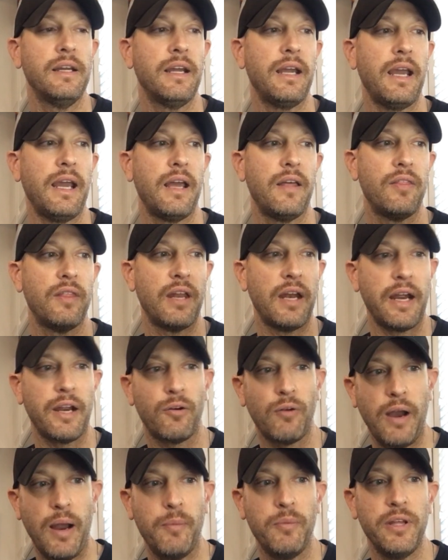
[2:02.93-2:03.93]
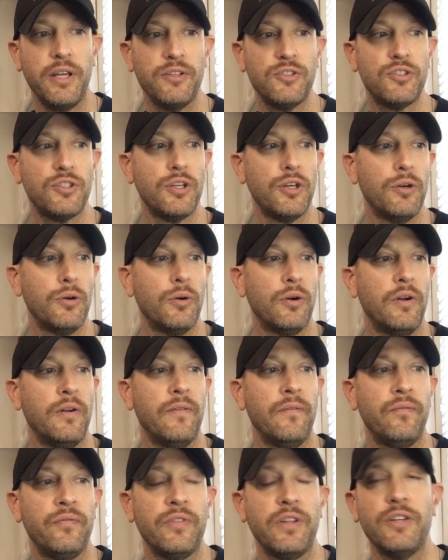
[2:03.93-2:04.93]
and then I grabbed these 2.
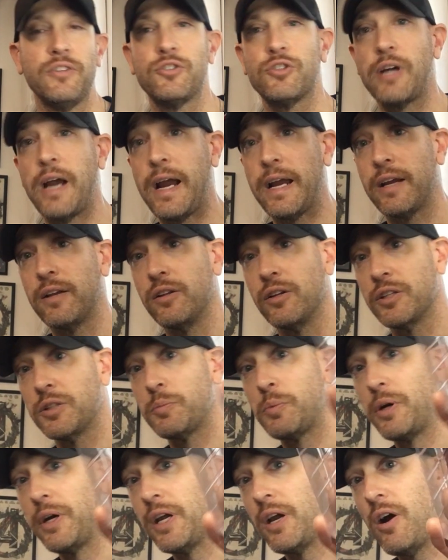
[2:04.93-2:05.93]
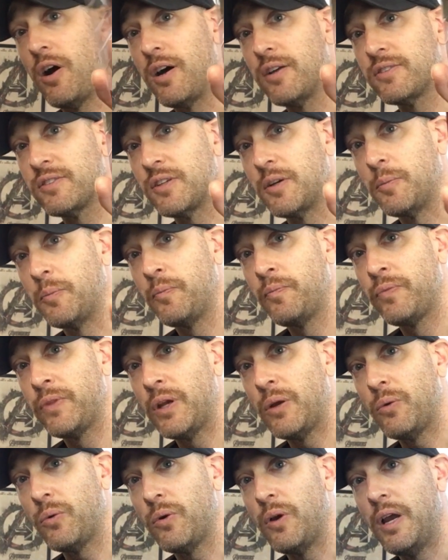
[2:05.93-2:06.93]
This dragon looks pretty awesome.
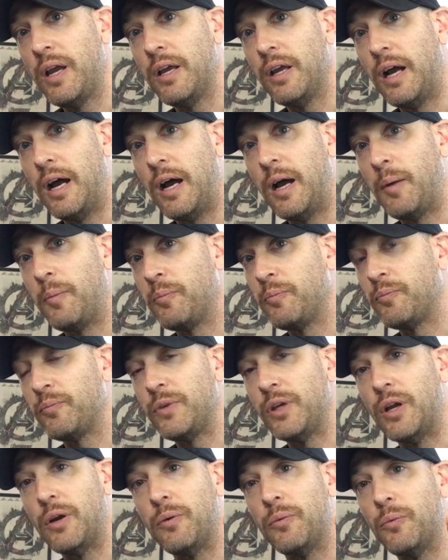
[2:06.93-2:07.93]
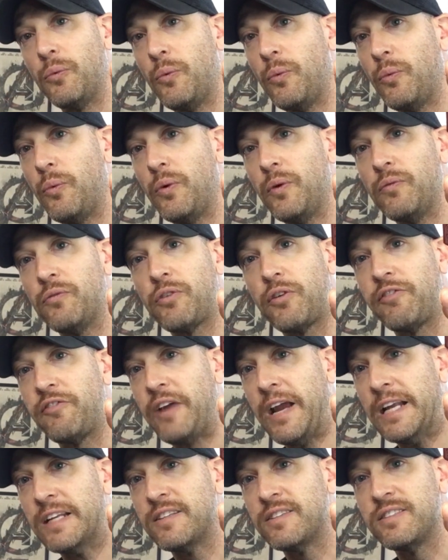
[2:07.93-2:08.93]
For
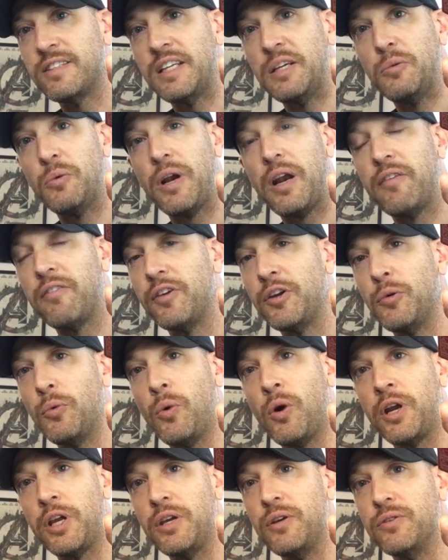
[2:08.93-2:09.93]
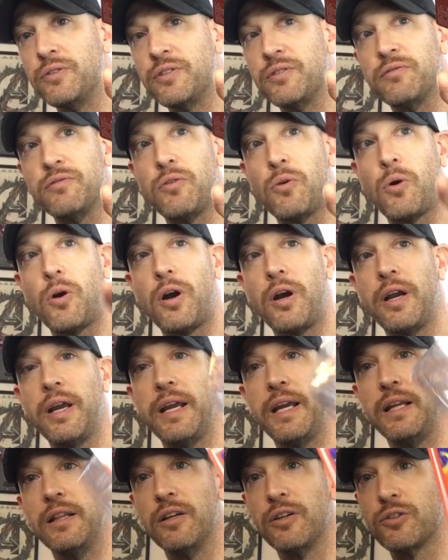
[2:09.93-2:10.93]
fantasy, whatever you want to use him for,
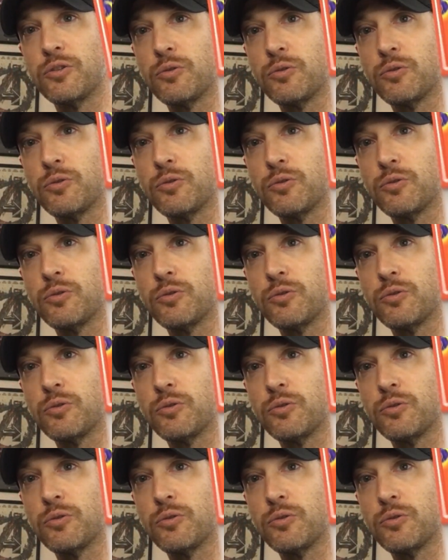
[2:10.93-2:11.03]
he looks